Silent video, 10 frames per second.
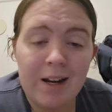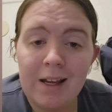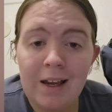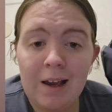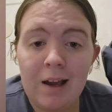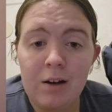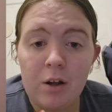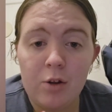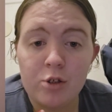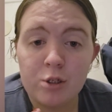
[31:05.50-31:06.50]
to get
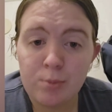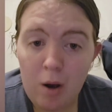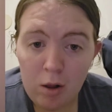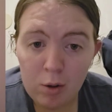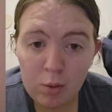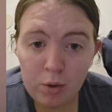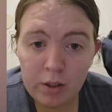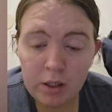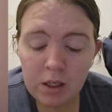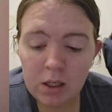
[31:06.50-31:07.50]
another smaller
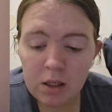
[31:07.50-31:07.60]
one